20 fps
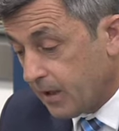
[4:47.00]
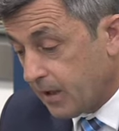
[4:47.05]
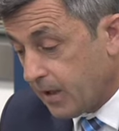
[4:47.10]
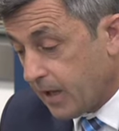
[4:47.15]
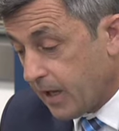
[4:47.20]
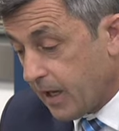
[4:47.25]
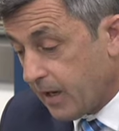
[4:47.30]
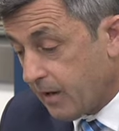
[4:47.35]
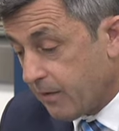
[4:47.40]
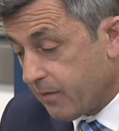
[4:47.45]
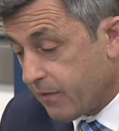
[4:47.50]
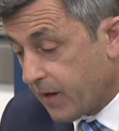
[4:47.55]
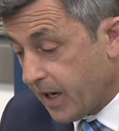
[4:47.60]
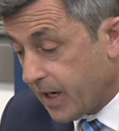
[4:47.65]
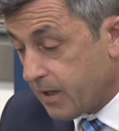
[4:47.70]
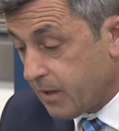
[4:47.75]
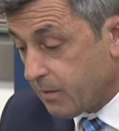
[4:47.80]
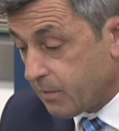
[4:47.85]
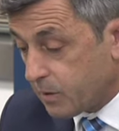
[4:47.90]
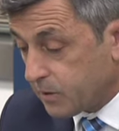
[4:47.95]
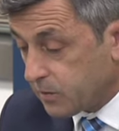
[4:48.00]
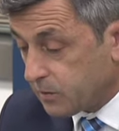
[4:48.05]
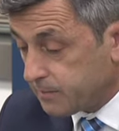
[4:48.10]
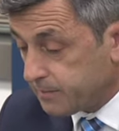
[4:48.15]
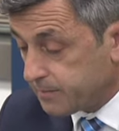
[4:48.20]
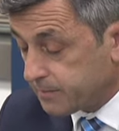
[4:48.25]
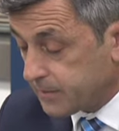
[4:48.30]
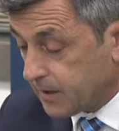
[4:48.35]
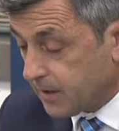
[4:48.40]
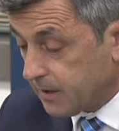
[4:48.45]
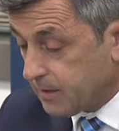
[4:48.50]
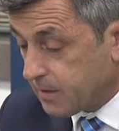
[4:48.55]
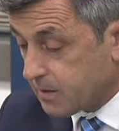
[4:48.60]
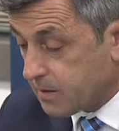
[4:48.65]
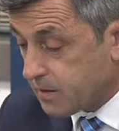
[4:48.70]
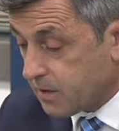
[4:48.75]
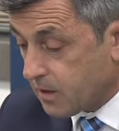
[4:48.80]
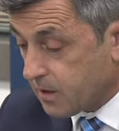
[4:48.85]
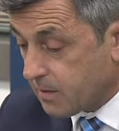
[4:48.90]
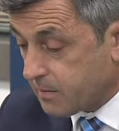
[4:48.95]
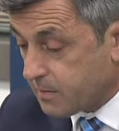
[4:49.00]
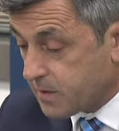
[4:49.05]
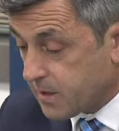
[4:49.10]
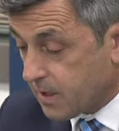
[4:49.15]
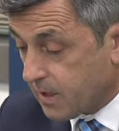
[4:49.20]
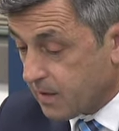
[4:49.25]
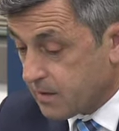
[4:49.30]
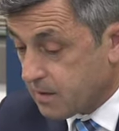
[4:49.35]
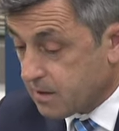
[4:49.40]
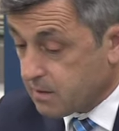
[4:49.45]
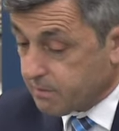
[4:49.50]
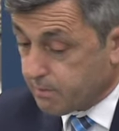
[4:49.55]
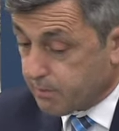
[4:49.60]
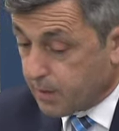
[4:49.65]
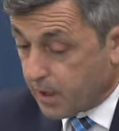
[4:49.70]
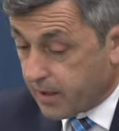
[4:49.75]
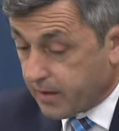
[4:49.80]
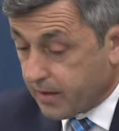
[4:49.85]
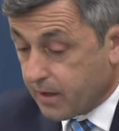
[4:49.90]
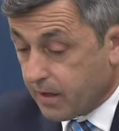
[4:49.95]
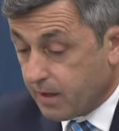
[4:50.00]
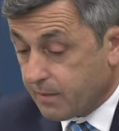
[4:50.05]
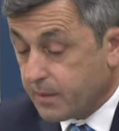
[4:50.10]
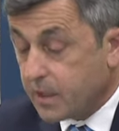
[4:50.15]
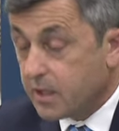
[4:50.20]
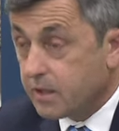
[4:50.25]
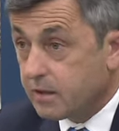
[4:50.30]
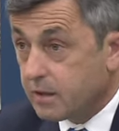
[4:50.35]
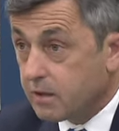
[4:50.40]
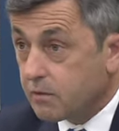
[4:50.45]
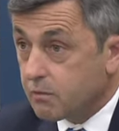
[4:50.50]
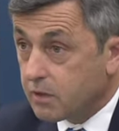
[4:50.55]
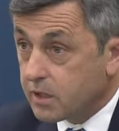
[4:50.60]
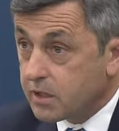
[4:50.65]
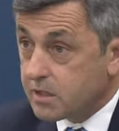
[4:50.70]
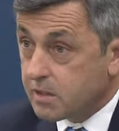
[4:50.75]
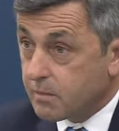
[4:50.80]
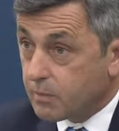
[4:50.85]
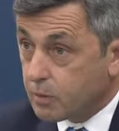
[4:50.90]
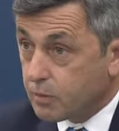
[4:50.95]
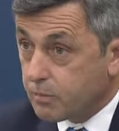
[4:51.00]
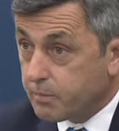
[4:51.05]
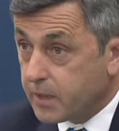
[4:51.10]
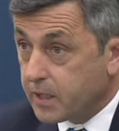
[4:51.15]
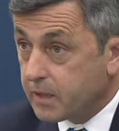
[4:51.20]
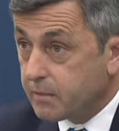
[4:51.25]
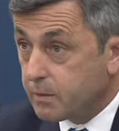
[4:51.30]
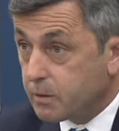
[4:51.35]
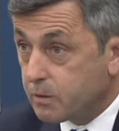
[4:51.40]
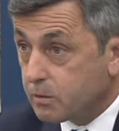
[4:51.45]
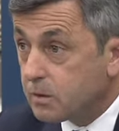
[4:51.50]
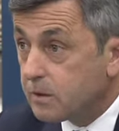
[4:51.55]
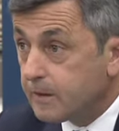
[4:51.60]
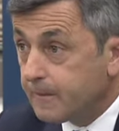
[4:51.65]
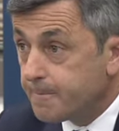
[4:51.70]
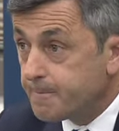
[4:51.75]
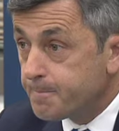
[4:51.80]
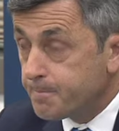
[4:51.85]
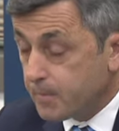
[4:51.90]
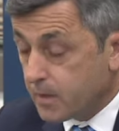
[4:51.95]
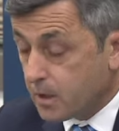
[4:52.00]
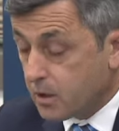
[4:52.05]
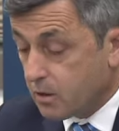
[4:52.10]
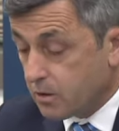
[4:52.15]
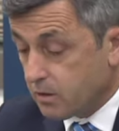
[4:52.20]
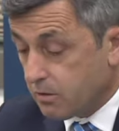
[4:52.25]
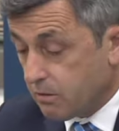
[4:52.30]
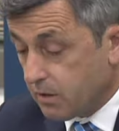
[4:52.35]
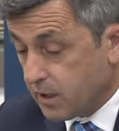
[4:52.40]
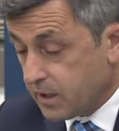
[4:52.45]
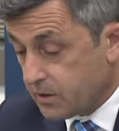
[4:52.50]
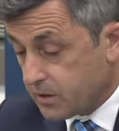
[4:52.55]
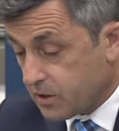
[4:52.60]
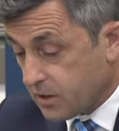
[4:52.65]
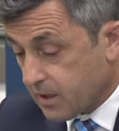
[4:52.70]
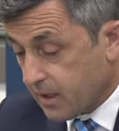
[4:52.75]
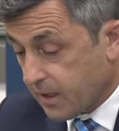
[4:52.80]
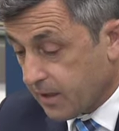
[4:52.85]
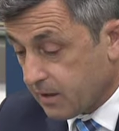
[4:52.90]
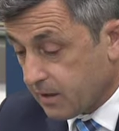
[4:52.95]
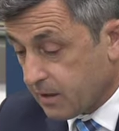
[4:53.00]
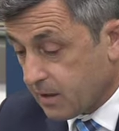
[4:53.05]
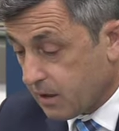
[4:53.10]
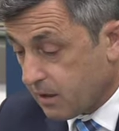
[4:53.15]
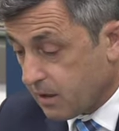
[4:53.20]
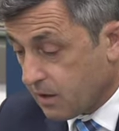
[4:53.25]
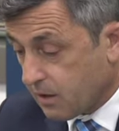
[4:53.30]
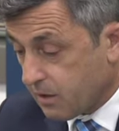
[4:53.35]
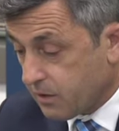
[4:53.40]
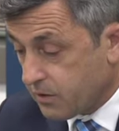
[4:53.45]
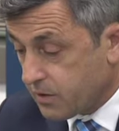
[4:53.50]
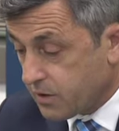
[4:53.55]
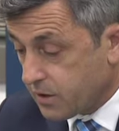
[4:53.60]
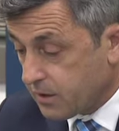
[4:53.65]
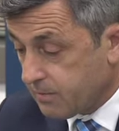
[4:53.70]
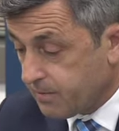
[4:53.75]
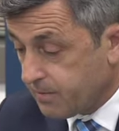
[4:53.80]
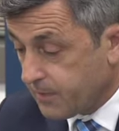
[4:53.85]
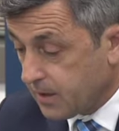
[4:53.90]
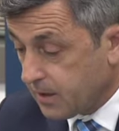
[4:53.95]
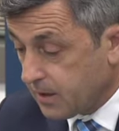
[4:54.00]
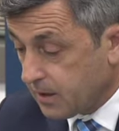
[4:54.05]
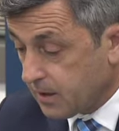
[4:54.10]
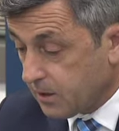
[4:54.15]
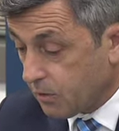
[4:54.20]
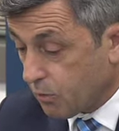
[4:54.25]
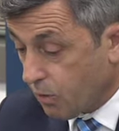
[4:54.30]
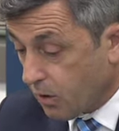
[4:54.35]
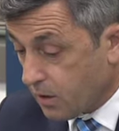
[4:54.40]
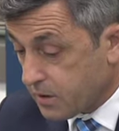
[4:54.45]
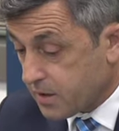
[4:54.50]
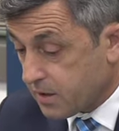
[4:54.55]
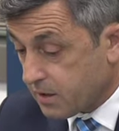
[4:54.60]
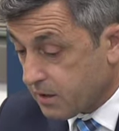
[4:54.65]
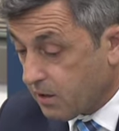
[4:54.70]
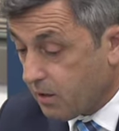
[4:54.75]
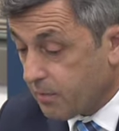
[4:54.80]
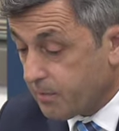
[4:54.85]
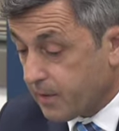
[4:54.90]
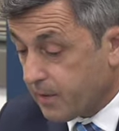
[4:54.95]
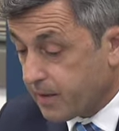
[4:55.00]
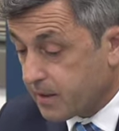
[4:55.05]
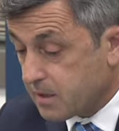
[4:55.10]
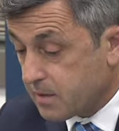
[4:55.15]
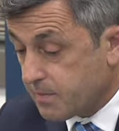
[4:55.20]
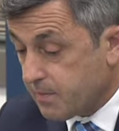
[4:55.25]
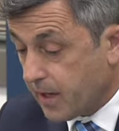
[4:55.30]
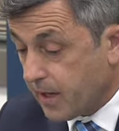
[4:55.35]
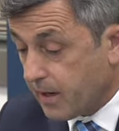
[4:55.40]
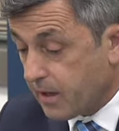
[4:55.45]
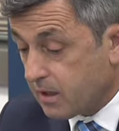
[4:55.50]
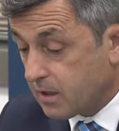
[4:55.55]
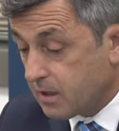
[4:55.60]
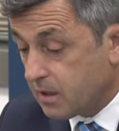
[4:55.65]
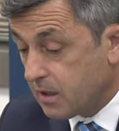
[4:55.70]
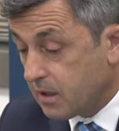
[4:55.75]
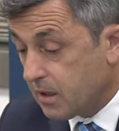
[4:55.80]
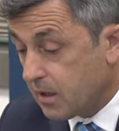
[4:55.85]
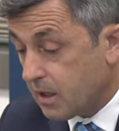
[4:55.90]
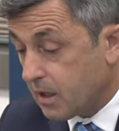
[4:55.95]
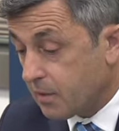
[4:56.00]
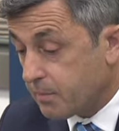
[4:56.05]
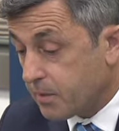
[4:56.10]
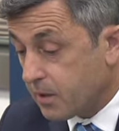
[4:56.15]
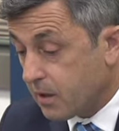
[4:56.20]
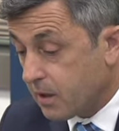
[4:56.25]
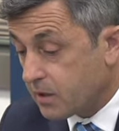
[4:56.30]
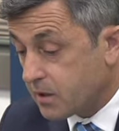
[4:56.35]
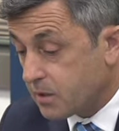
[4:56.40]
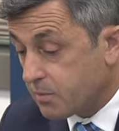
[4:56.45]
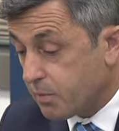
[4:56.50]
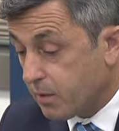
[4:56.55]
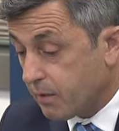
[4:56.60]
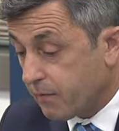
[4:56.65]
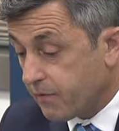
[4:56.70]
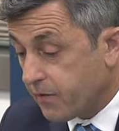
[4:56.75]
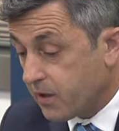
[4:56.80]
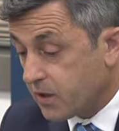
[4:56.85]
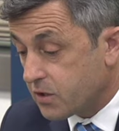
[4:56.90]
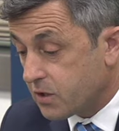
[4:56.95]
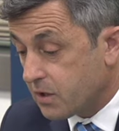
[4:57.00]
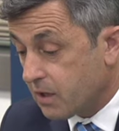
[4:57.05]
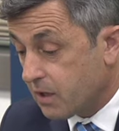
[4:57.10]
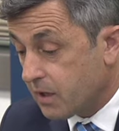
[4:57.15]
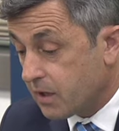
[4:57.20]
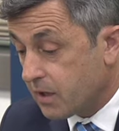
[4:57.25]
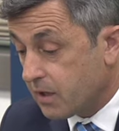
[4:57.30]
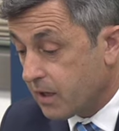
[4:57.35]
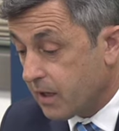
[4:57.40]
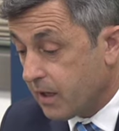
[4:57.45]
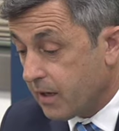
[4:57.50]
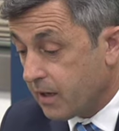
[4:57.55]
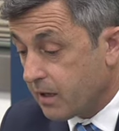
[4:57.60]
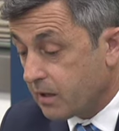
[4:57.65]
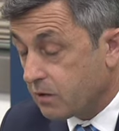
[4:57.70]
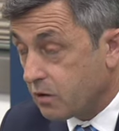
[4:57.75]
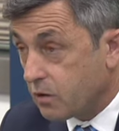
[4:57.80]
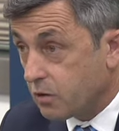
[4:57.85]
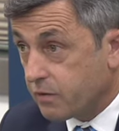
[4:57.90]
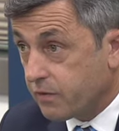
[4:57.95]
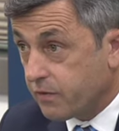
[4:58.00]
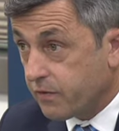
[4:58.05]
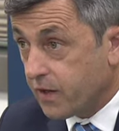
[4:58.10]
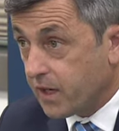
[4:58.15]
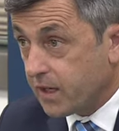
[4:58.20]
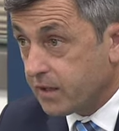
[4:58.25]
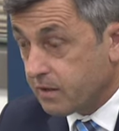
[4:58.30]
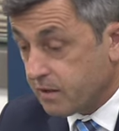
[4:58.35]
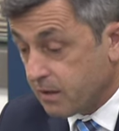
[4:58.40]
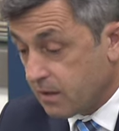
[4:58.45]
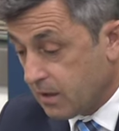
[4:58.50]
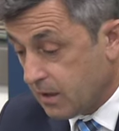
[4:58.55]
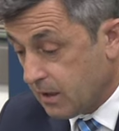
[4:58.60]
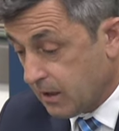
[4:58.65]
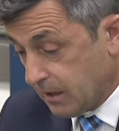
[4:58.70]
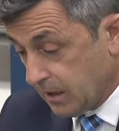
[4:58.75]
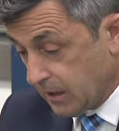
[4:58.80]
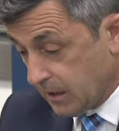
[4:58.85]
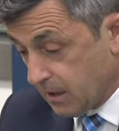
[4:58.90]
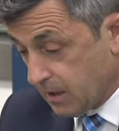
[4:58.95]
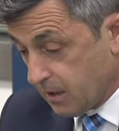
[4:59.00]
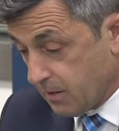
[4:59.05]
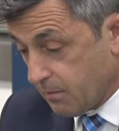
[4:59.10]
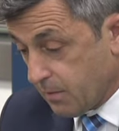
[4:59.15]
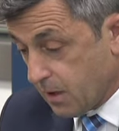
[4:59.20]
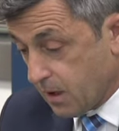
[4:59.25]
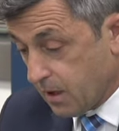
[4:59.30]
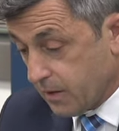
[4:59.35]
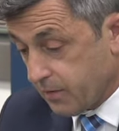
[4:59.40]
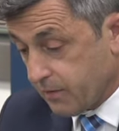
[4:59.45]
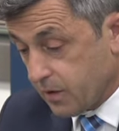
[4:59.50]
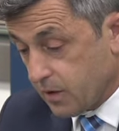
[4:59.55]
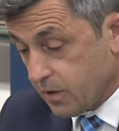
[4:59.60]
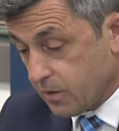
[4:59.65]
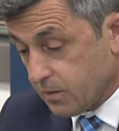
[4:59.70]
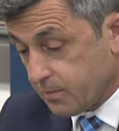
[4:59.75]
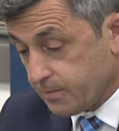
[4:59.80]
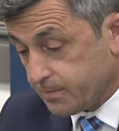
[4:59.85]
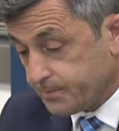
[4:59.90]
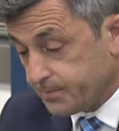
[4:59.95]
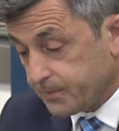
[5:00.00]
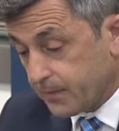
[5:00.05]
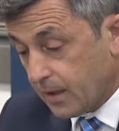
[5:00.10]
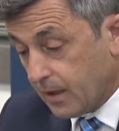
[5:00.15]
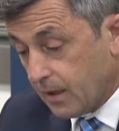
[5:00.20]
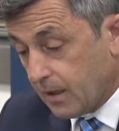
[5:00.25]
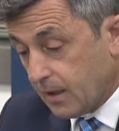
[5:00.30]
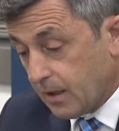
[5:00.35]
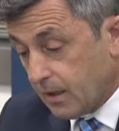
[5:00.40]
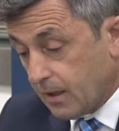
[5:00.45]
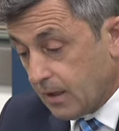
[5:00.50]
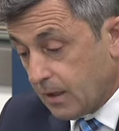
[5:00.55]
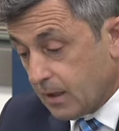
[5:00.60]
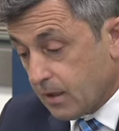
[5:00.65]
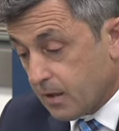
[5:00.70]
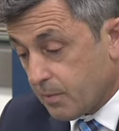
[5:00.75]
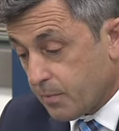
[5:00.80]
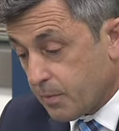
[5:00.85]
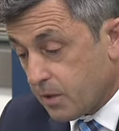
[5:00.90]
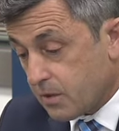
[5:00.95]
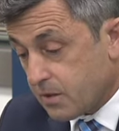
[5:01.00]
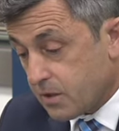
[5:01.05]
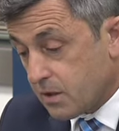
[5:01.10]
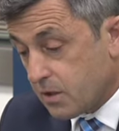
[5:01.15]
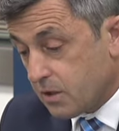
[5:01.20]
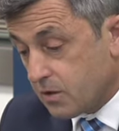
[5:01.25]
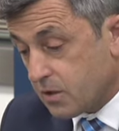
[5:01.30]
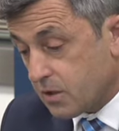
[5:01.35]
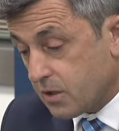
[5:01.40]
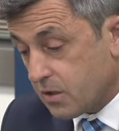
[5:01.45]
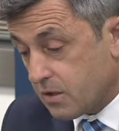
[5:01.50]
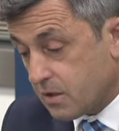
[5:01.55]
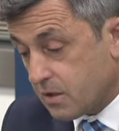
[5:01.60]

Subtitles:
and available in the circumstances, and by that I mean that reasonable people could reach that conclusion. It was a complex matter, approached professionally and in good faith, in my view. The prosecution